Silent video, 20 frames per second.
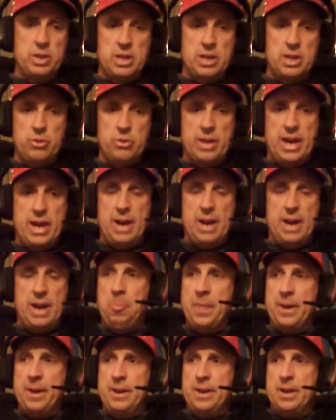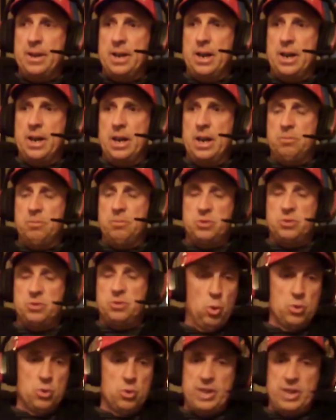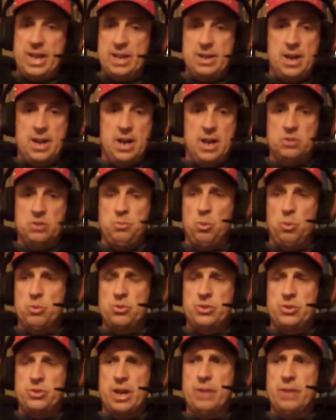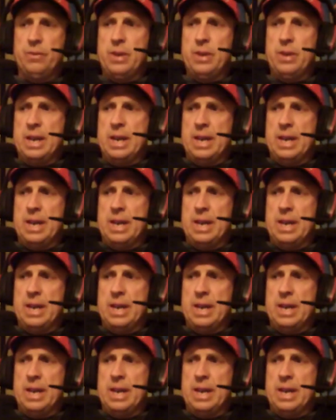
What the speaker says: We know that, sports and non-sports stuff.